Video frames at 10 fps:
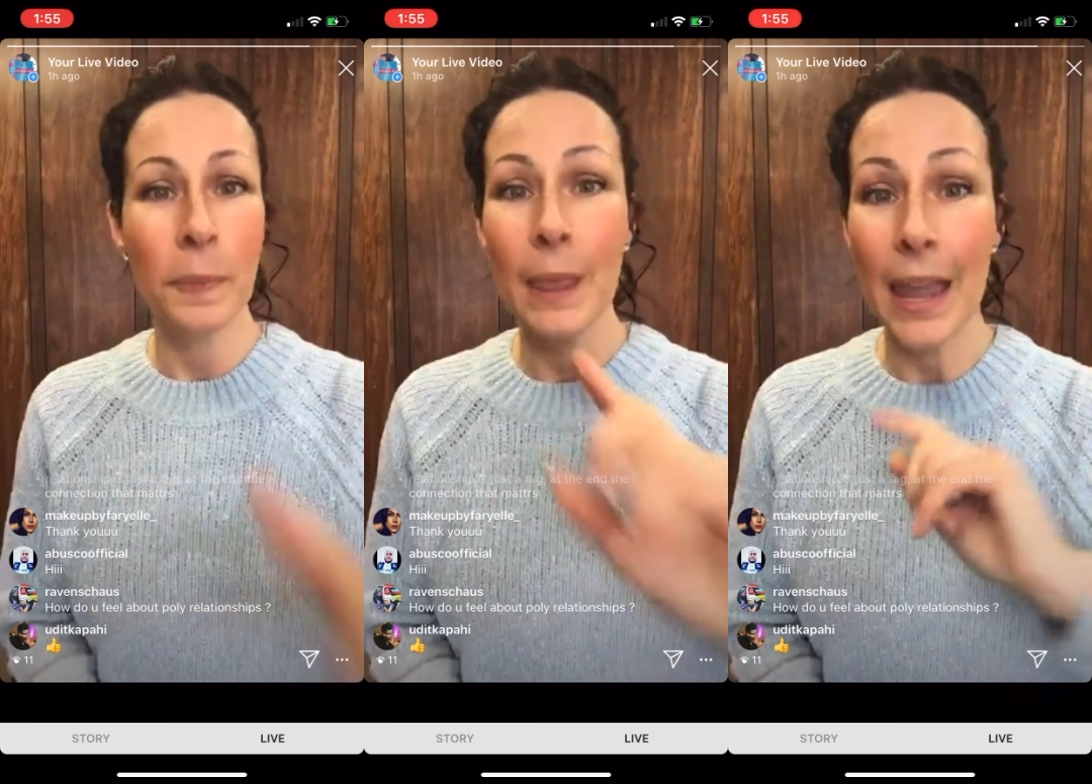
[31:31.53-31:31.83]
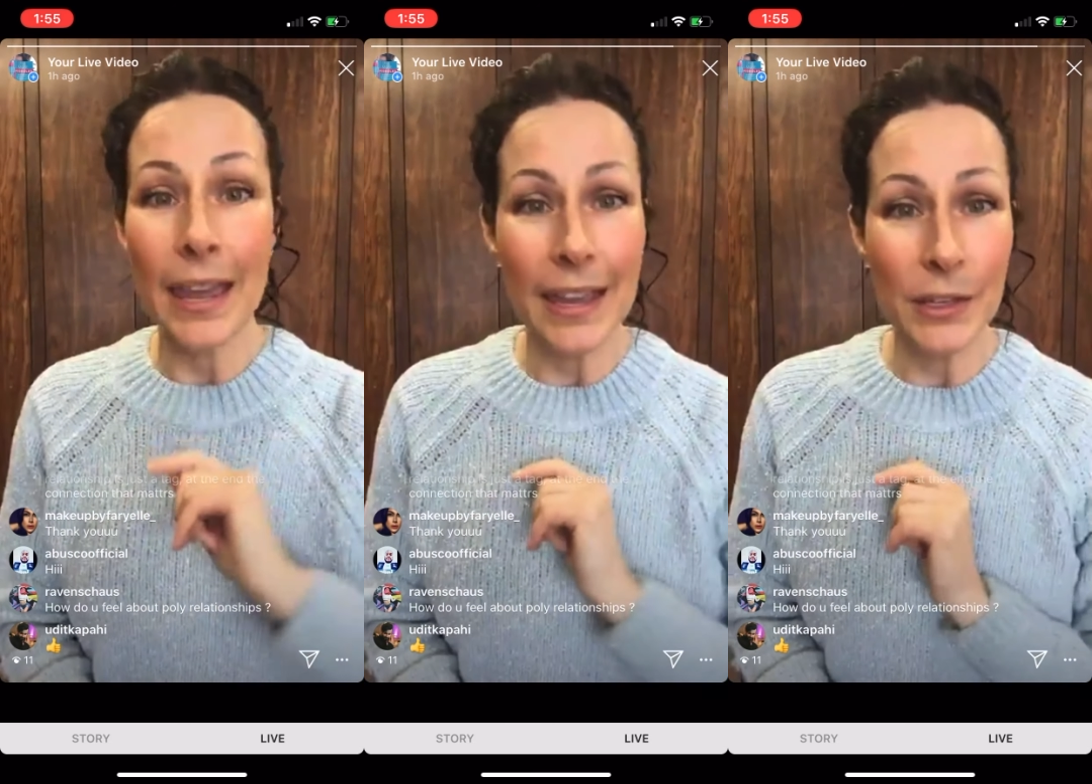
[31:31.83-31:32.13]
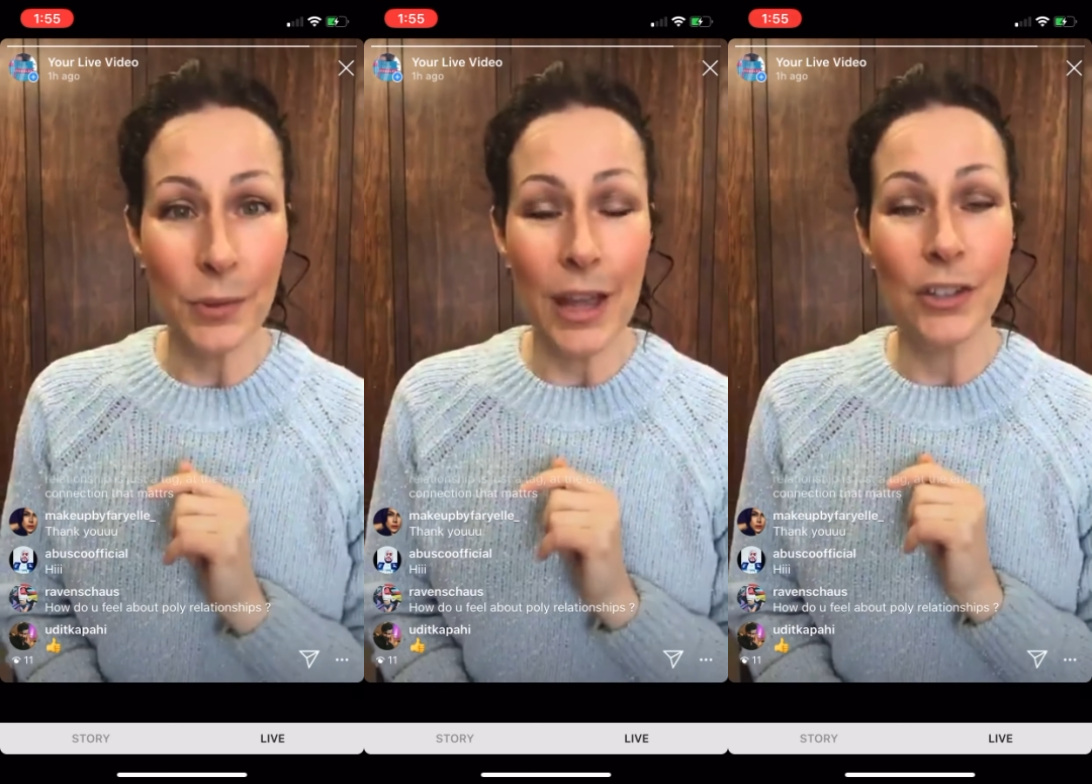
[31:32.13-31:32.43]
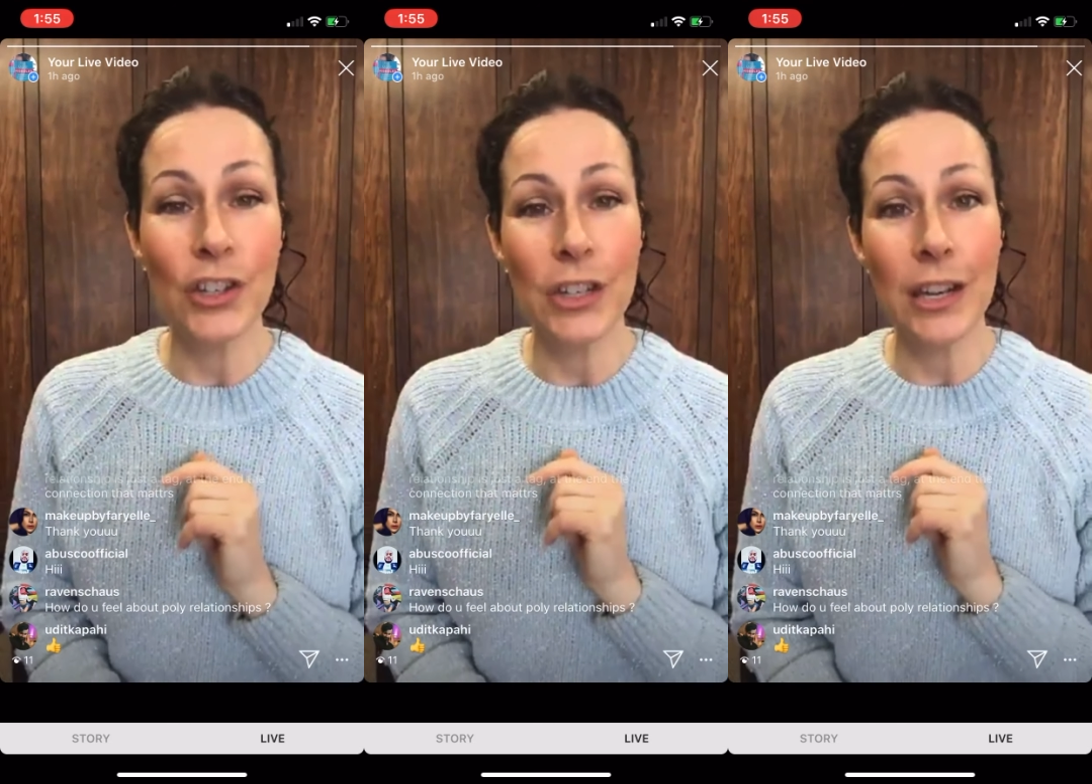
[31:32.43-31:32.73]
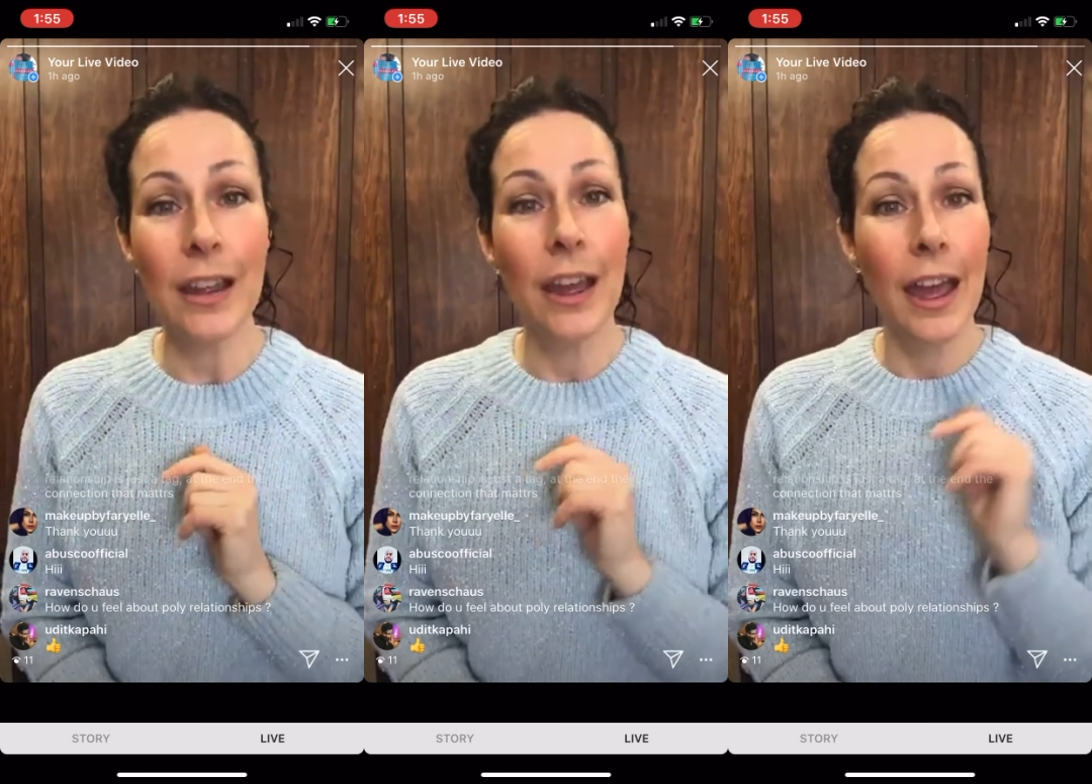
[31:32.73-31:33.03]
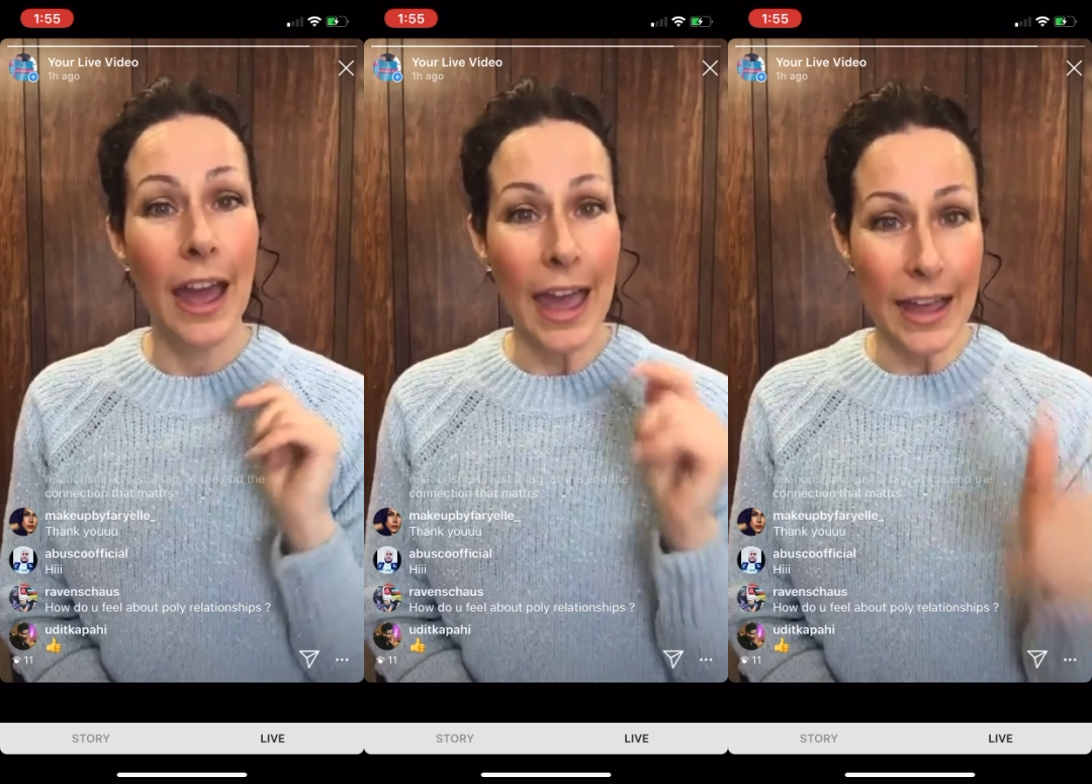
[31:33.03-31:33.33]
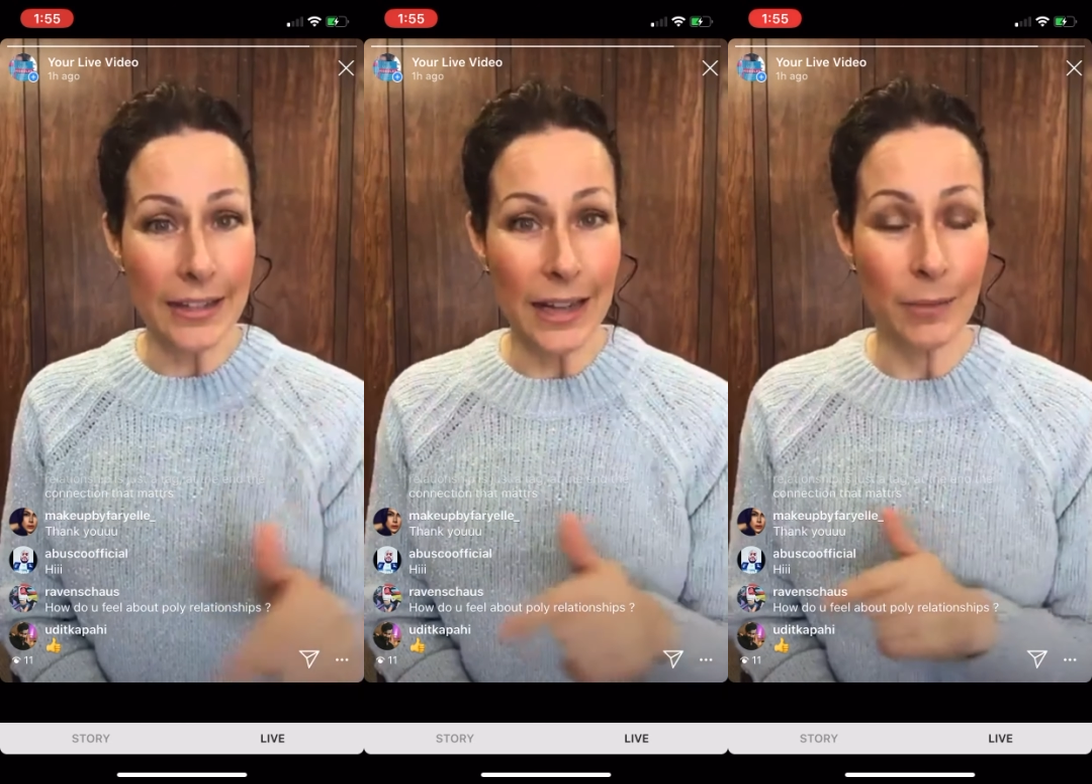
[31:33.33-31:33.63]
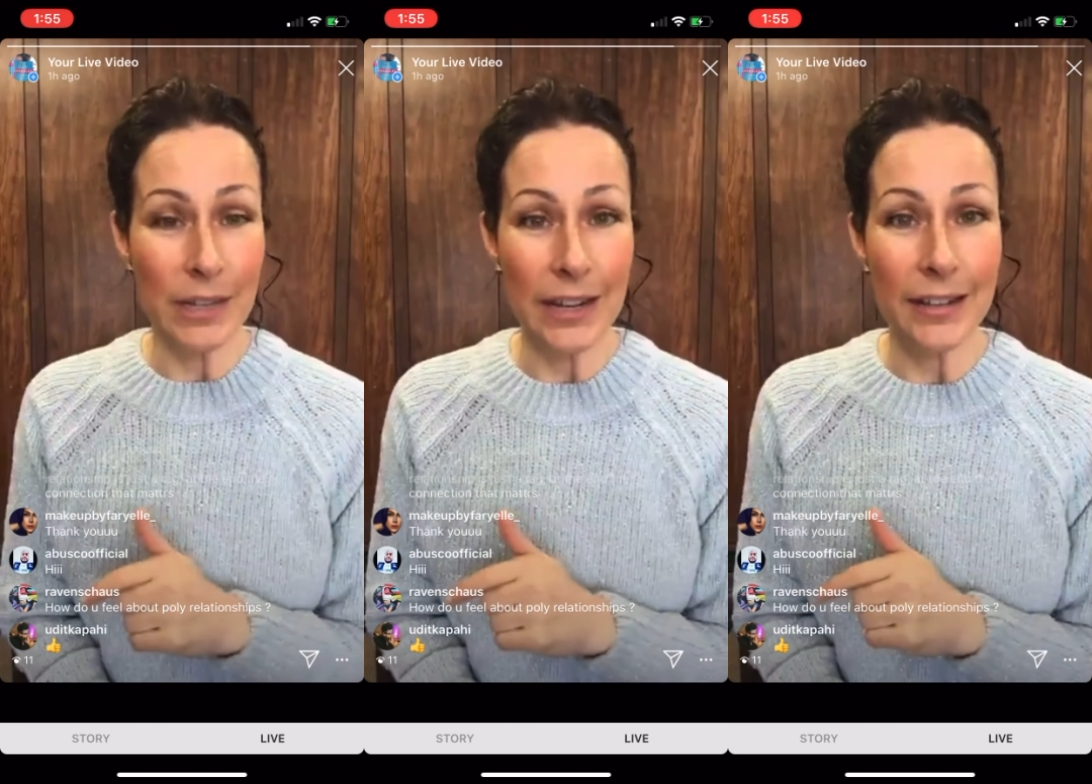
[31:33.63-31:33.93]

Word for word: And guess what? She ended up dating